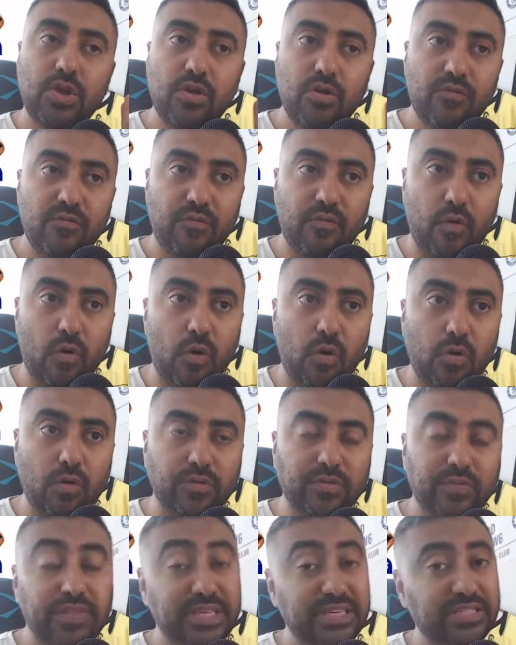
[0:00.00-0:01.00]
for
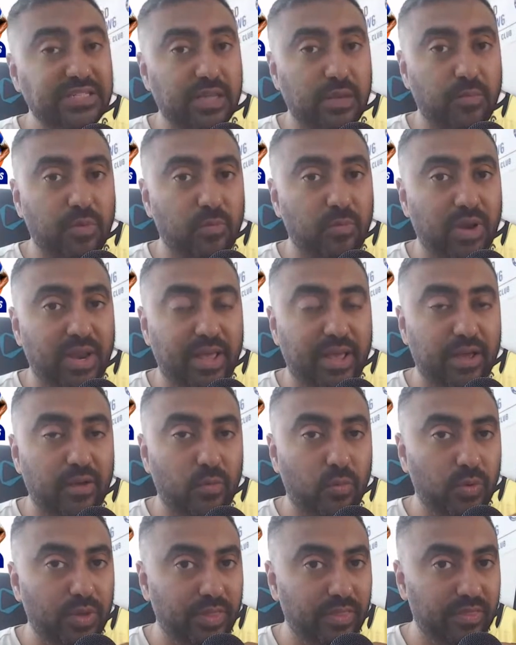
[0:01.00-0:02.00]
this type of player
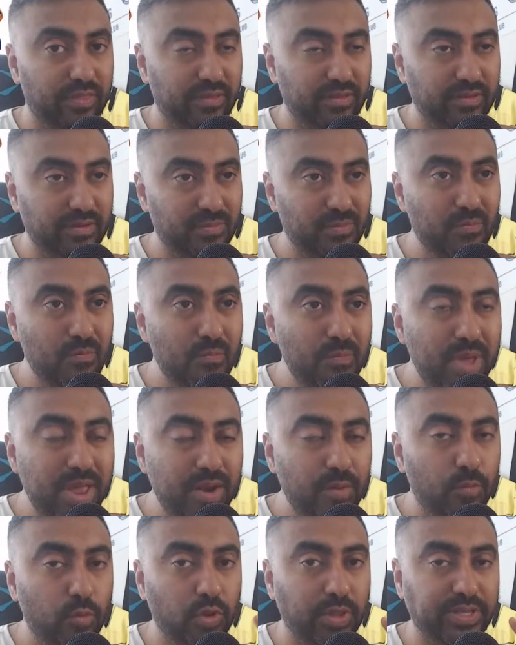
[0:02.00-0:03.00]
with
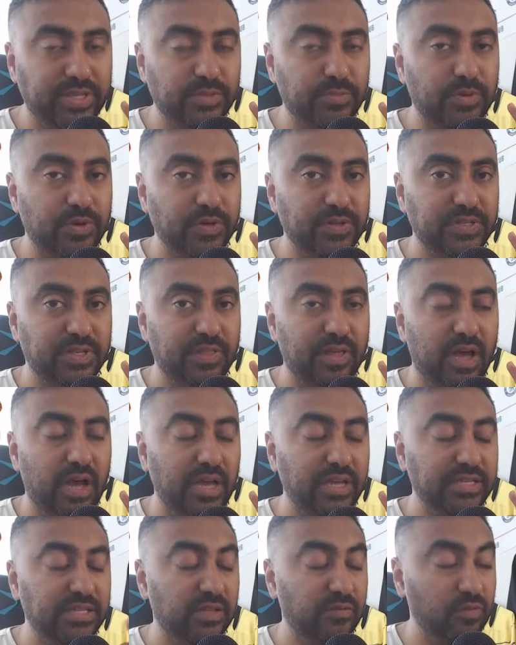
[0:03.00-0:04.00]
minimal experience at the
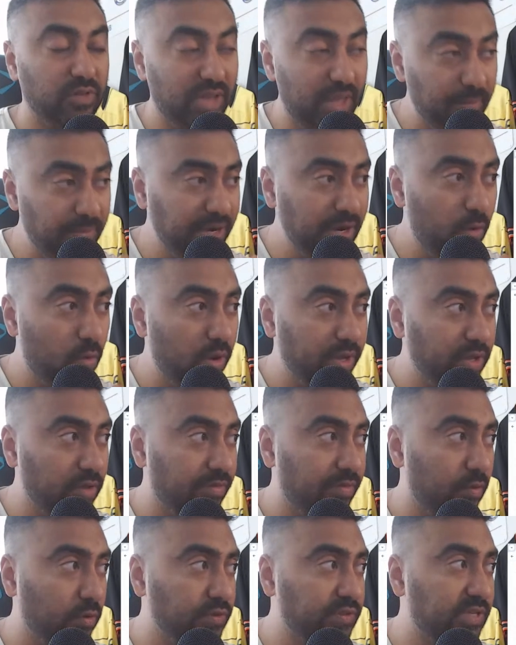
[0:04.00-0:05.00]
highest level. Let me know what your
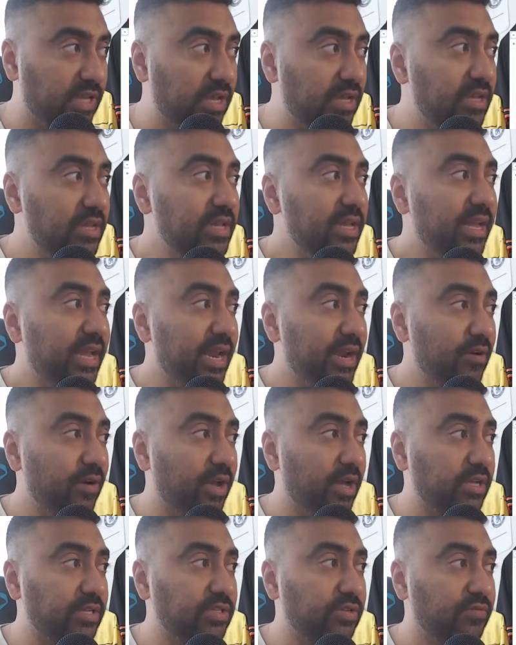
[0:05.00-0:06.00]
thoughts are in
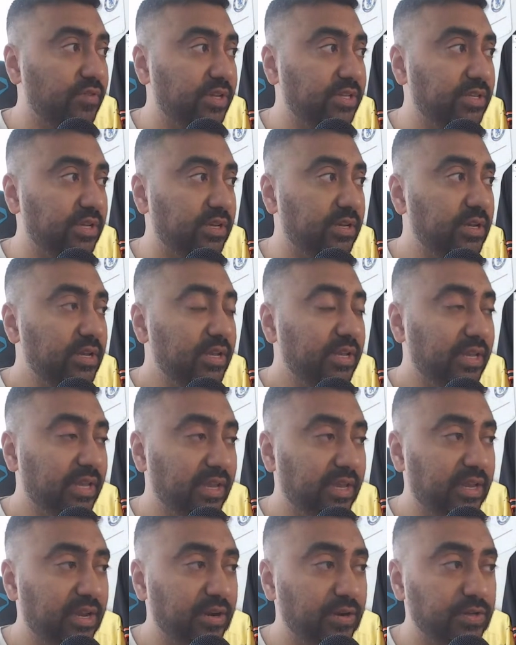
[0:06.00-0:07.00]
regards to Viktor
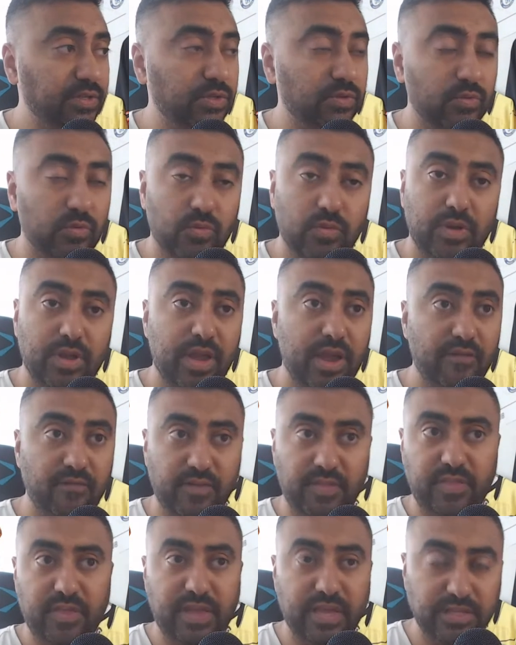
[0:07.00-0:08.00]
Gyokeres.
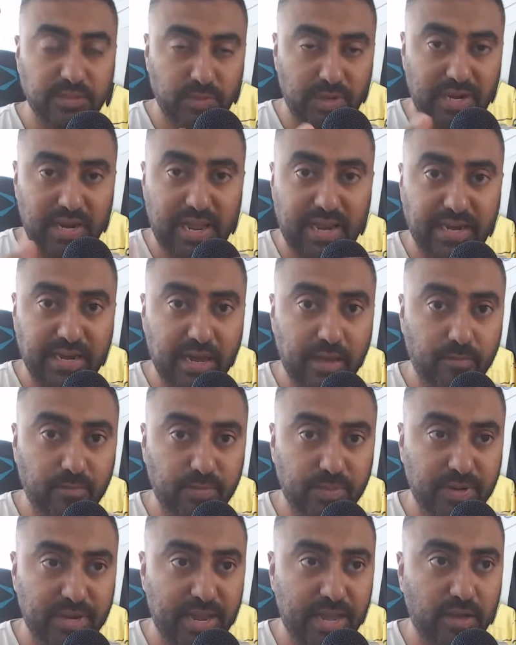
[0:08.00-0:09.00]
Everything has been laid
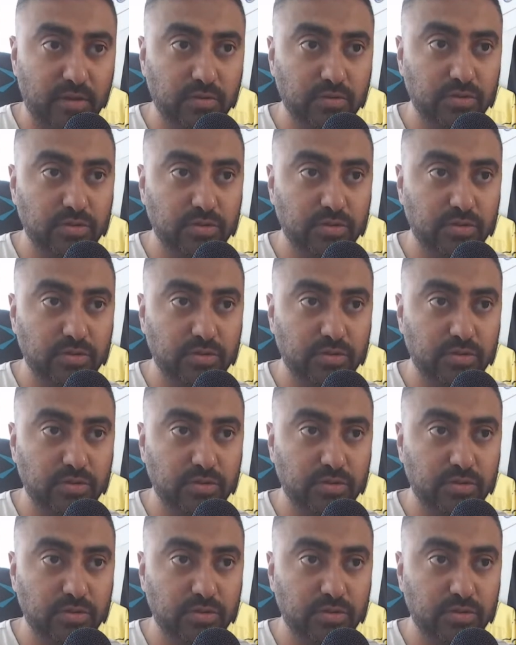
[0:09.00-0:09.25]
up now